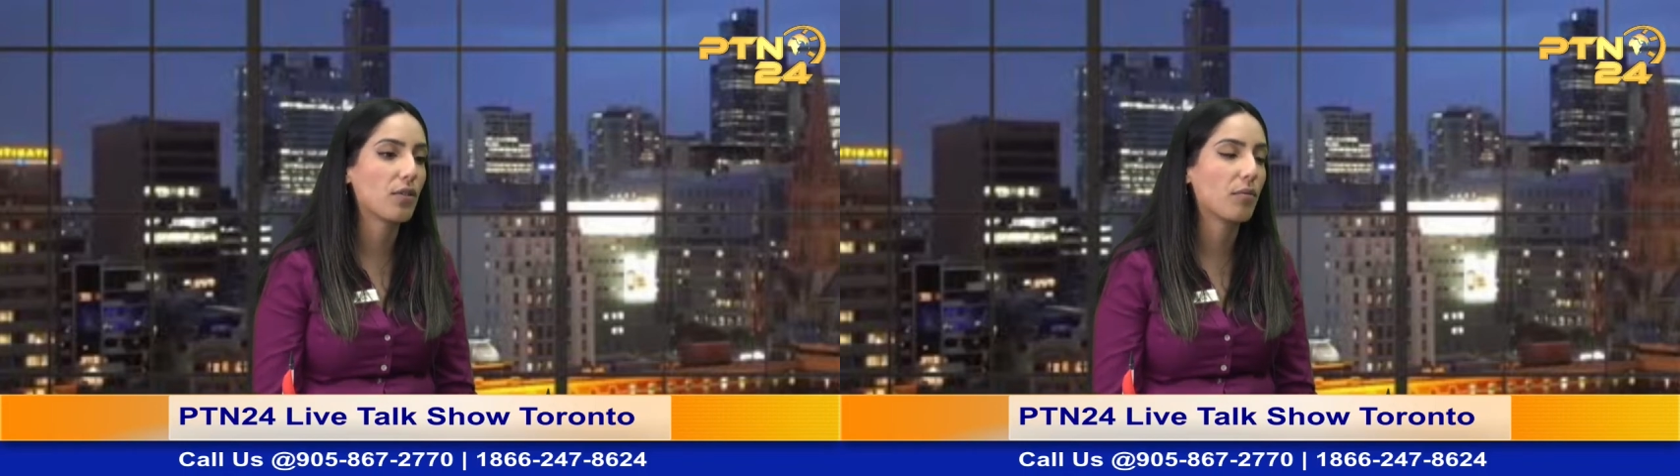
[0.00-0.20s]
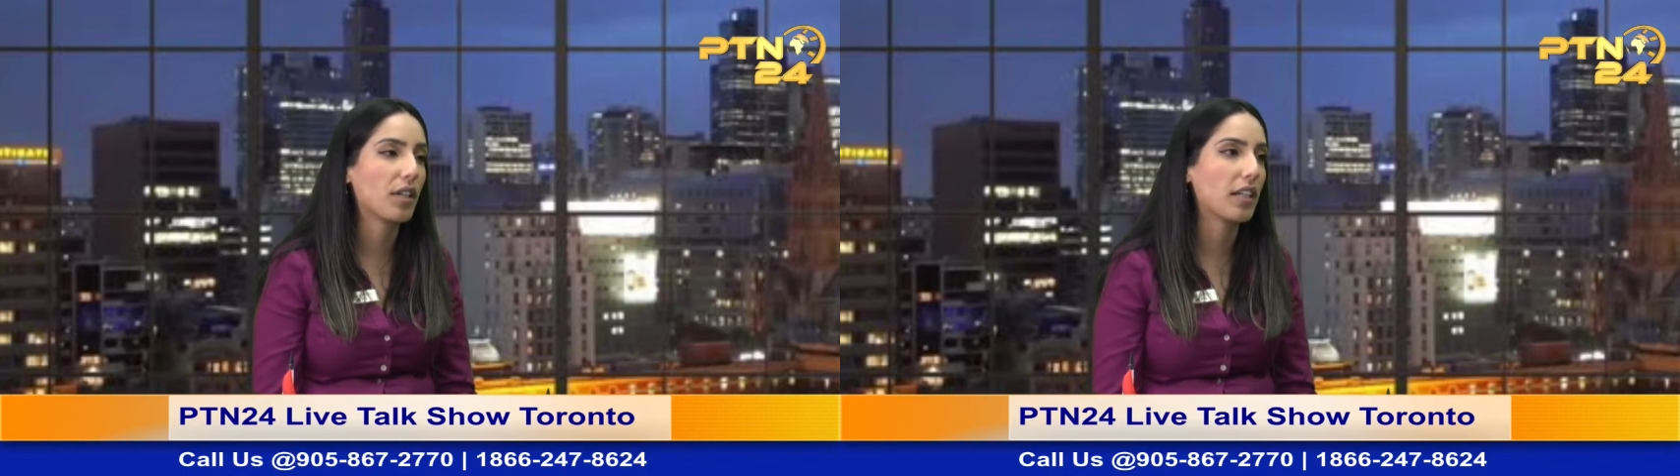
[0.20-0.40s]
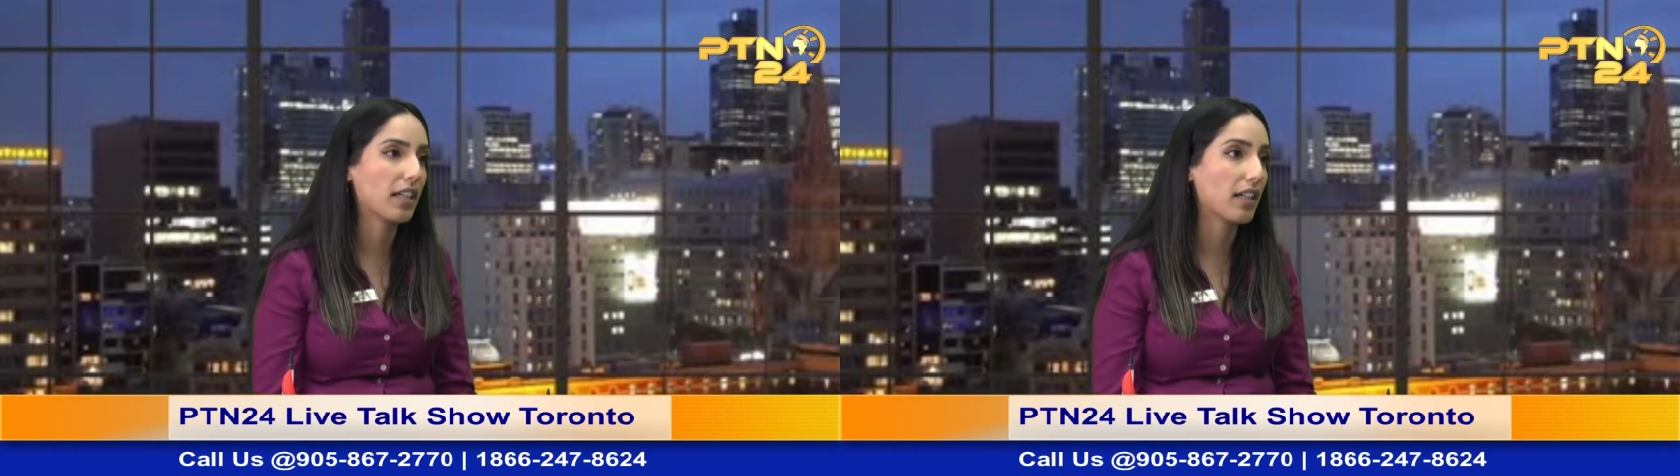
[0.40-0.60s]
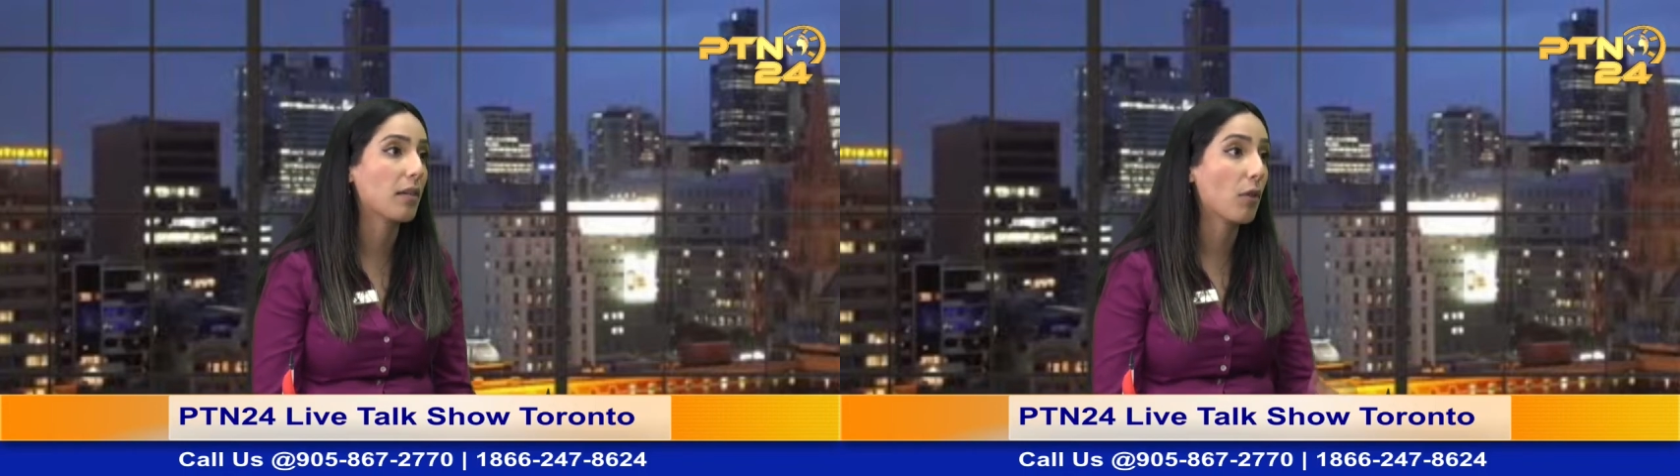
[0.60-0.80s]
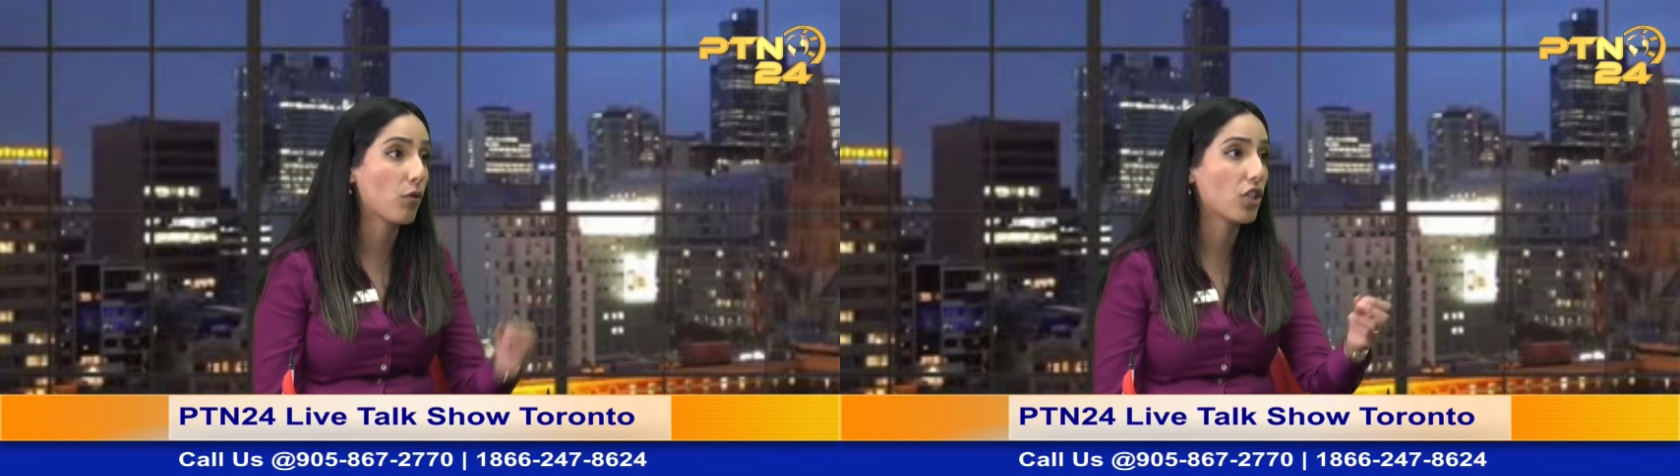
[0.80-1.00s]
bringing a
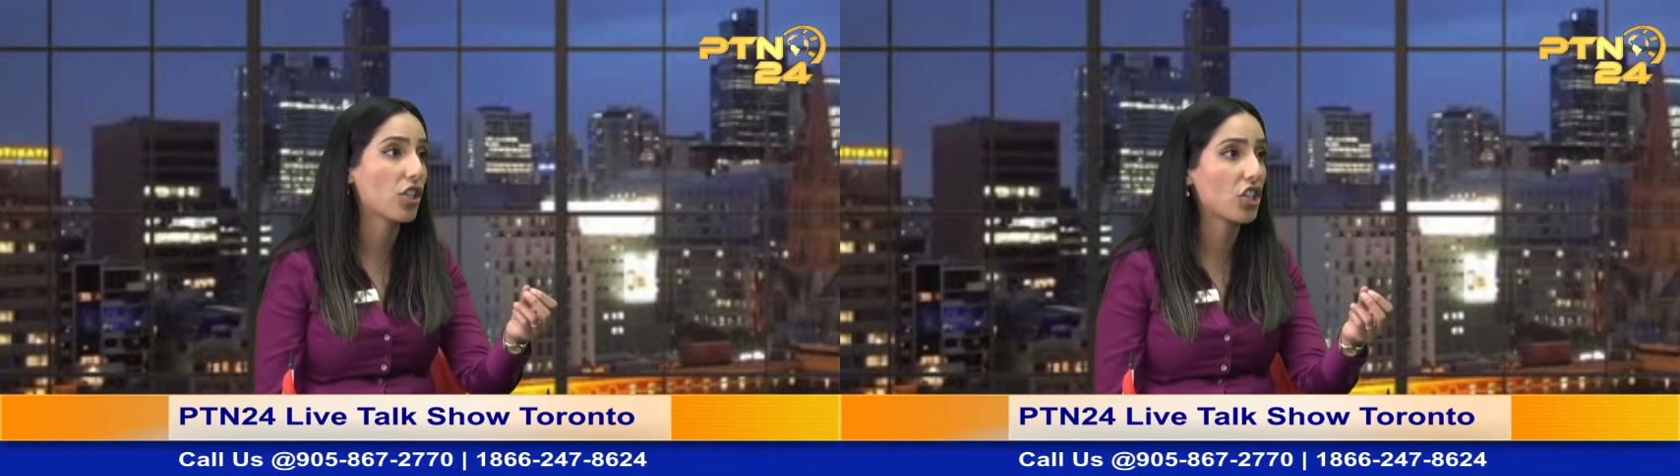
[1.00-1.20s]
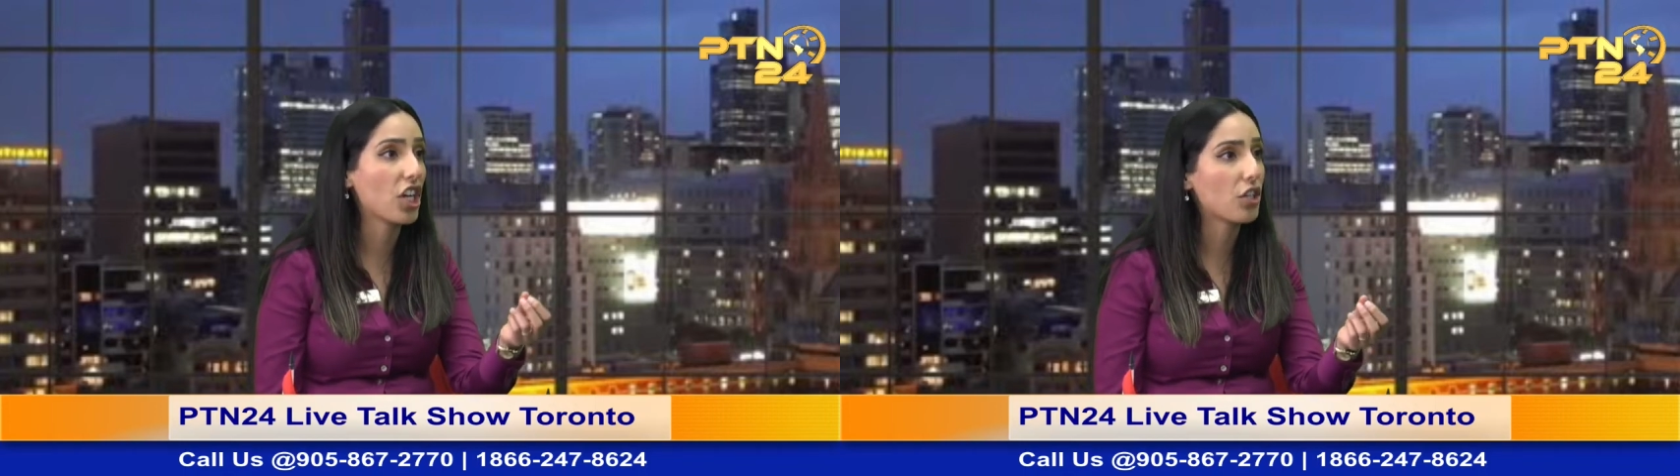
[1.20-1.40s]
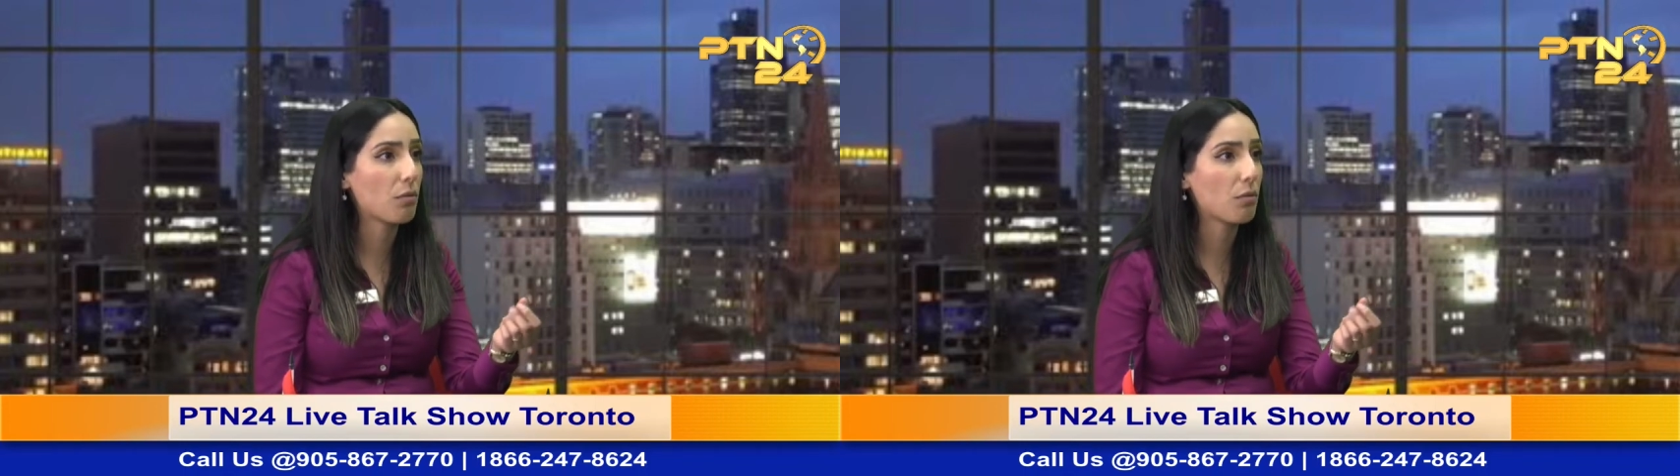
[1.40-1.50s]
motion to change.